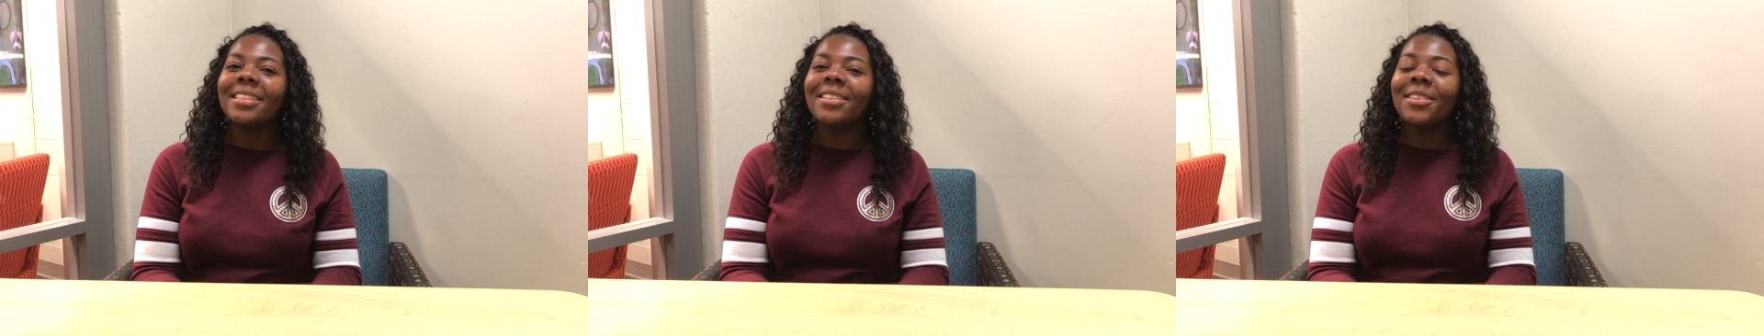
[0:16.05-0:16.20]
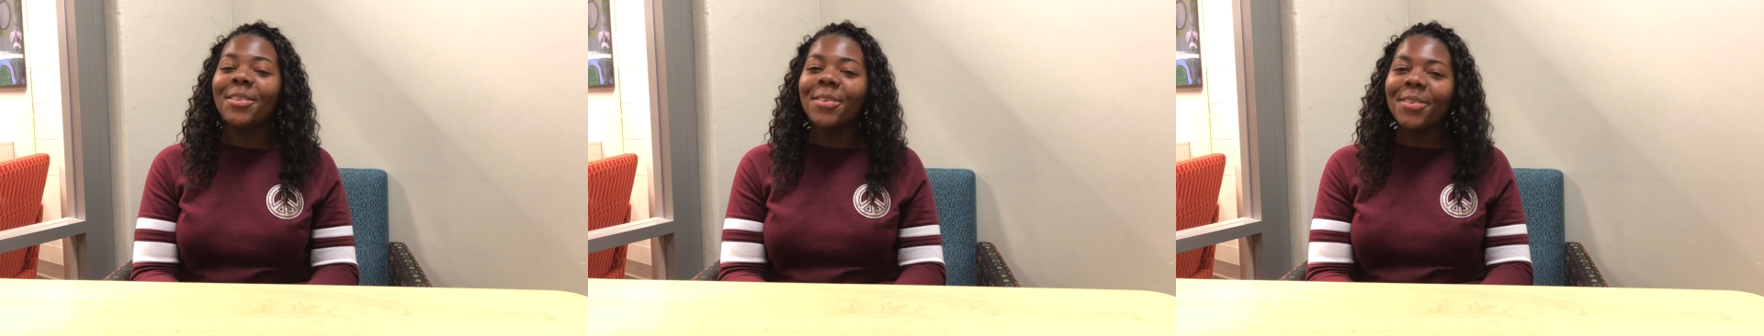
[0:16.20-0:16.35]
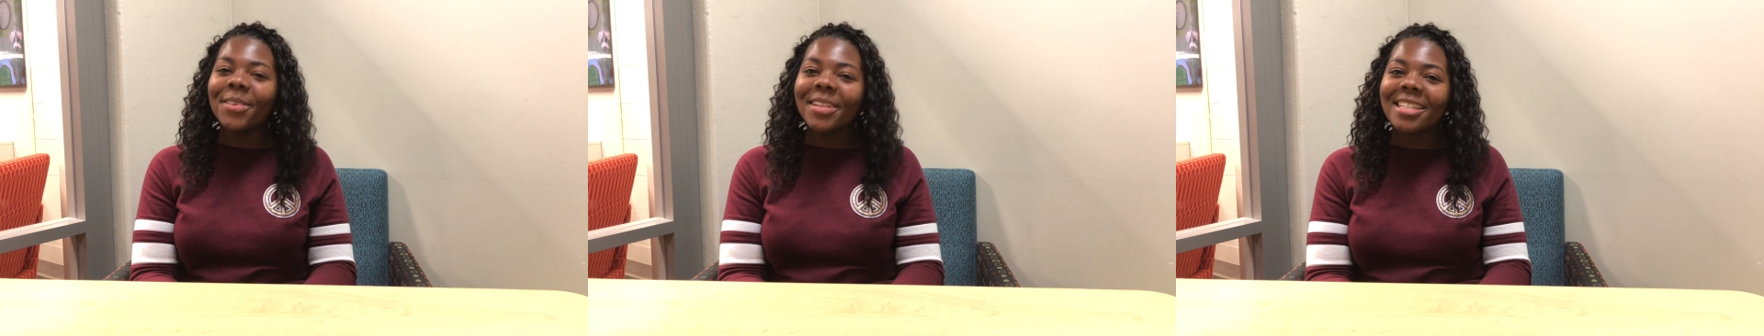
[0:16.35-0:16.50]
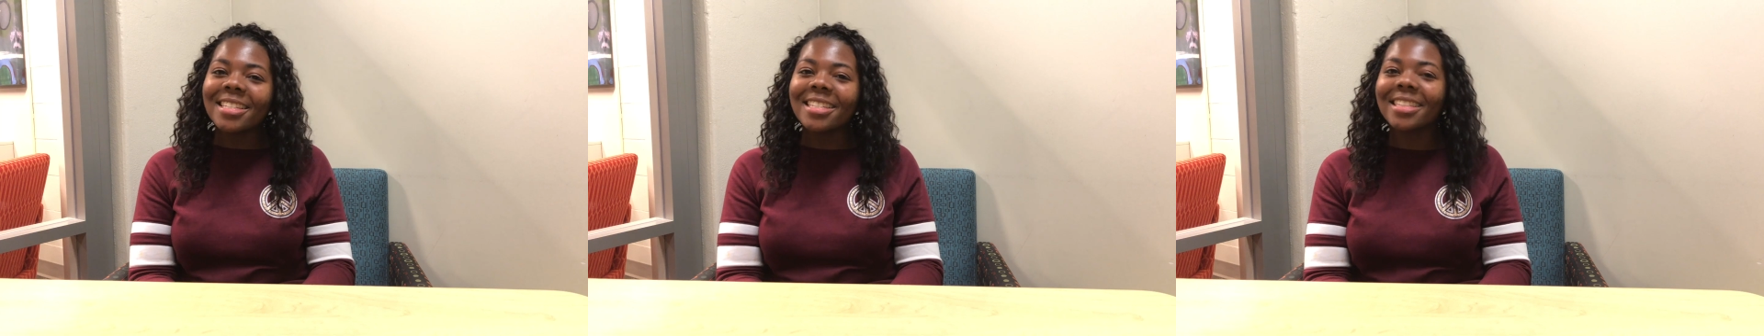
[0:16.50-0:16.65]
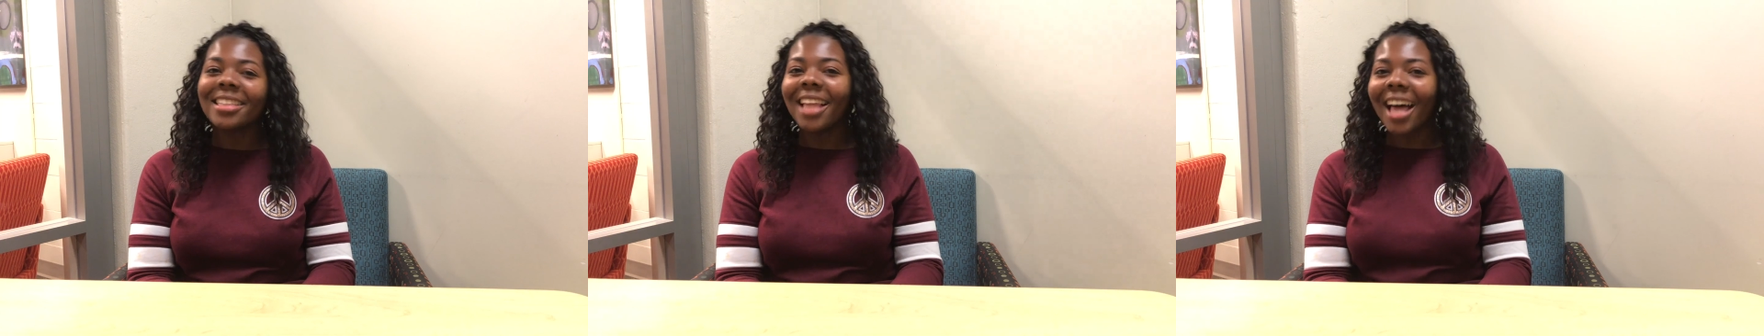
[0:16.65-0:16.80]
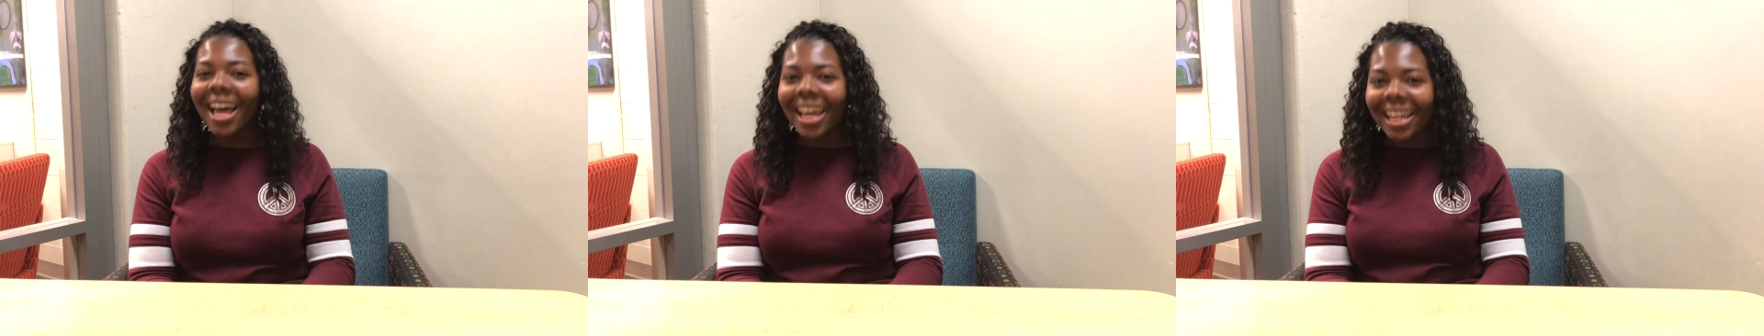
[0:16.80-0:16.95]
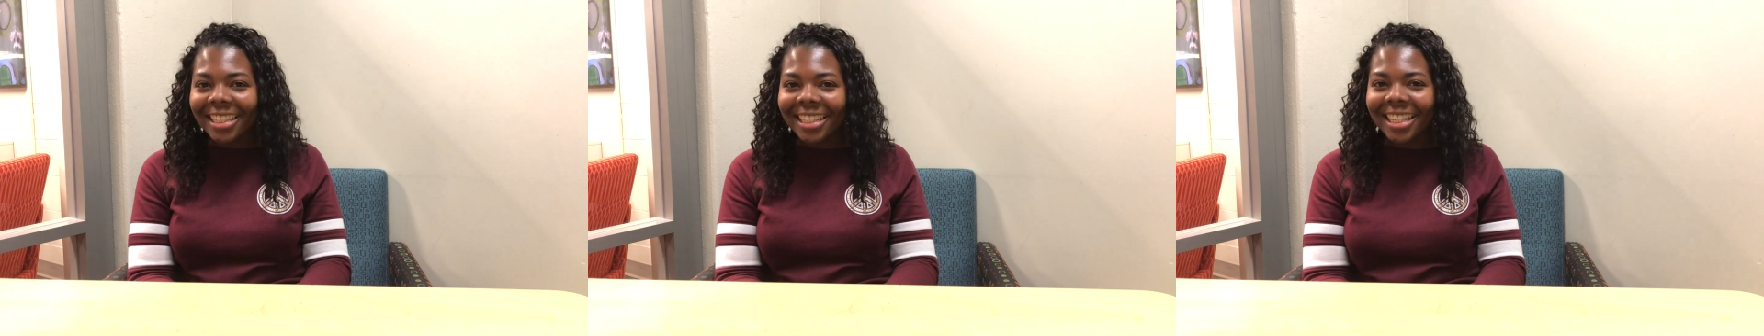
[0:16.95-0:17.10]
newest
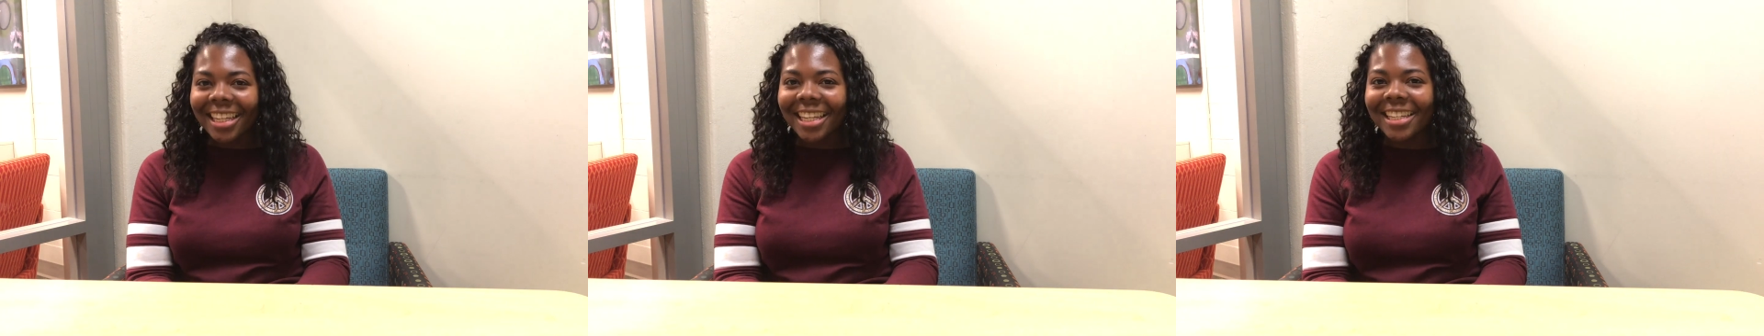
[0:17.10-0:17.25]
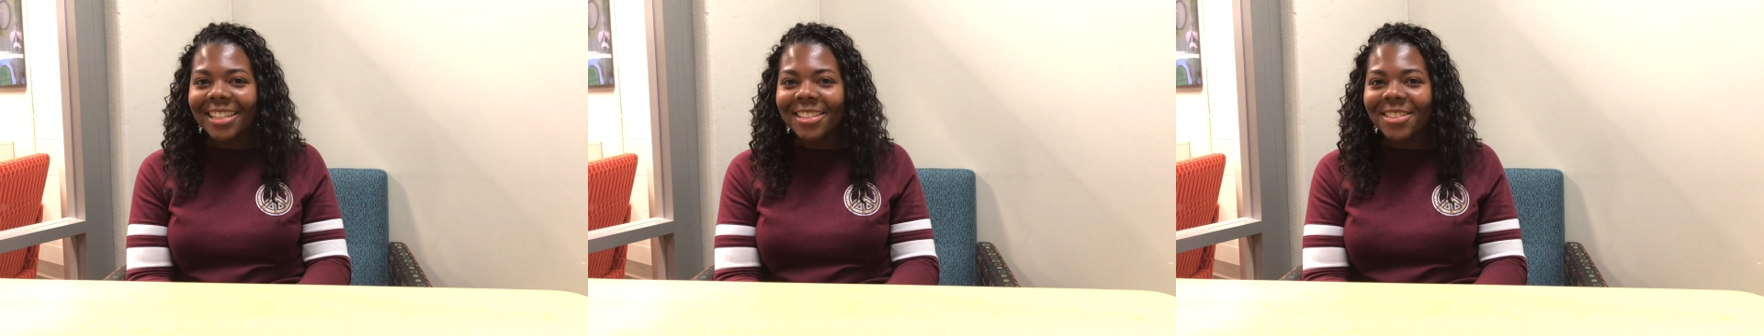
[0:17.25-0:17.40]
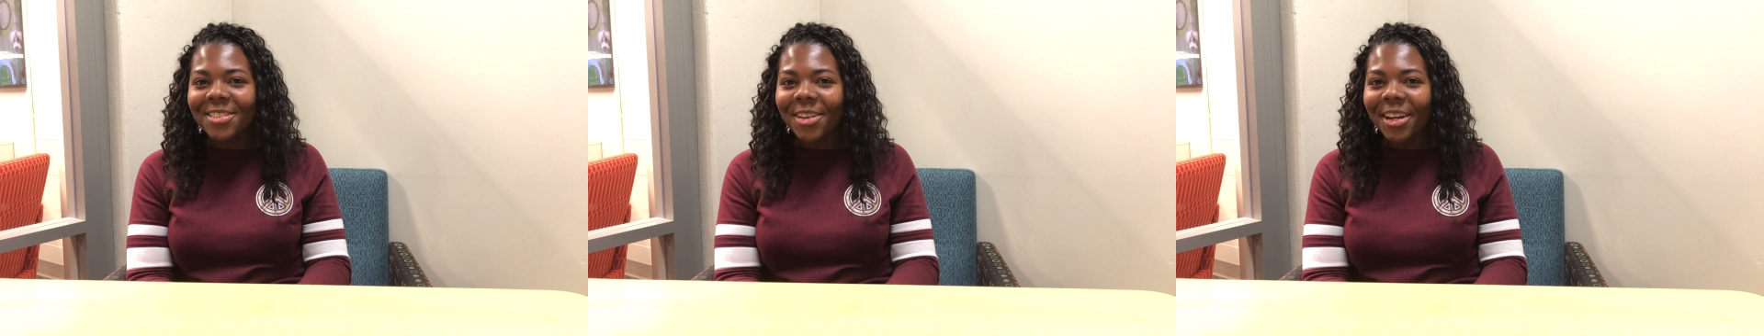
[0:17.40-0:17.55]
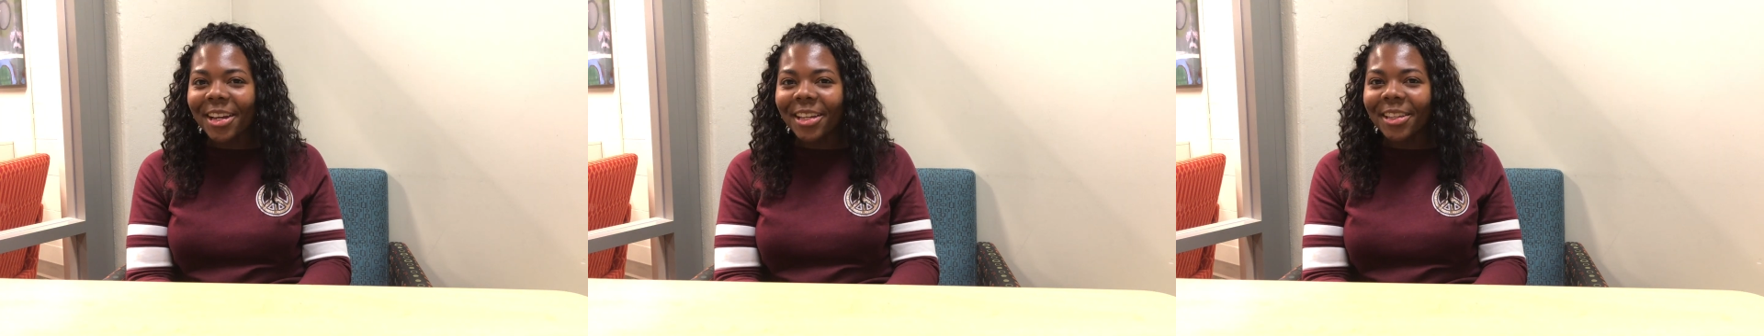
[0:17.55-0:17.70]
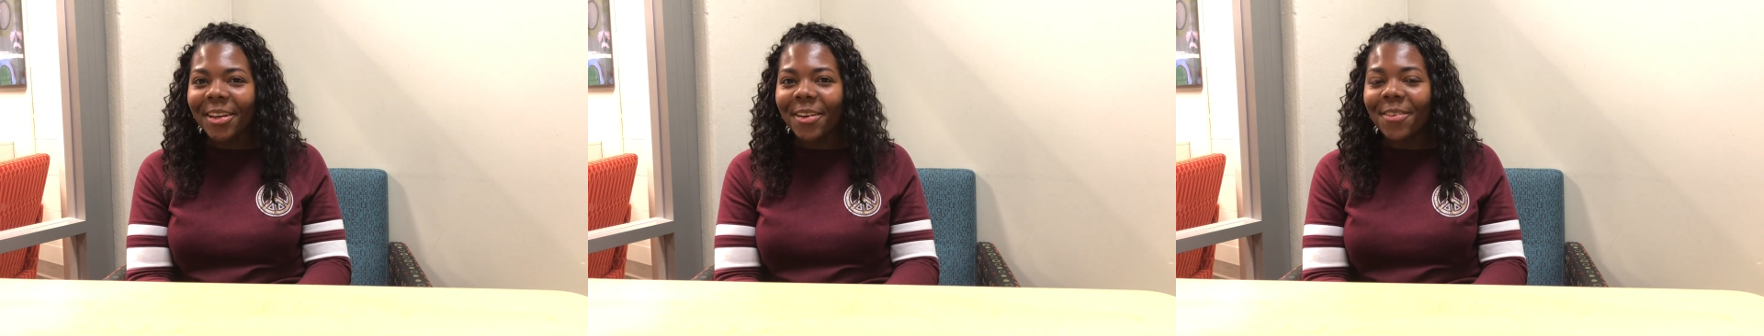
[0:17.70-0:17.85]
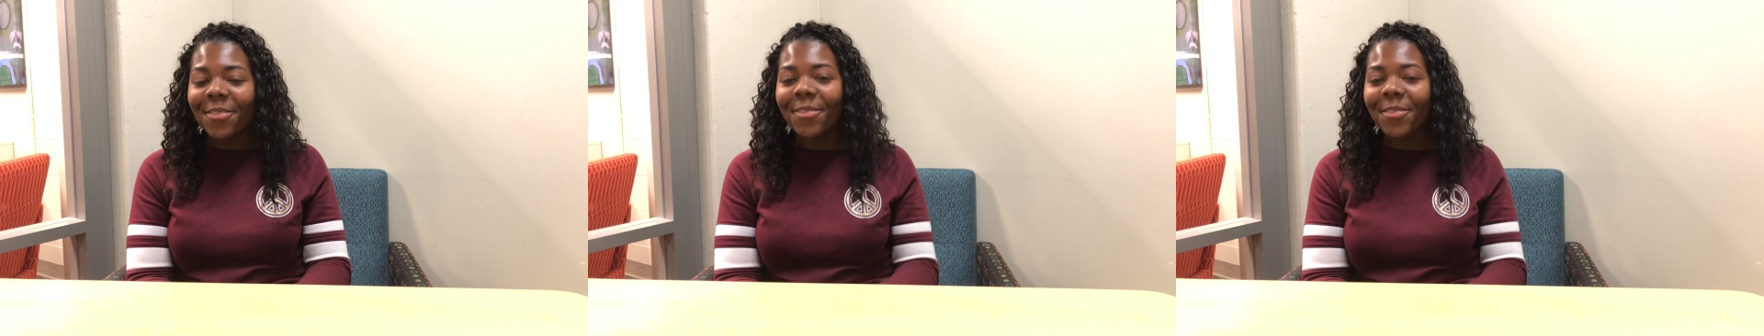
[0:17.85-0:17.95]
Lion King trailer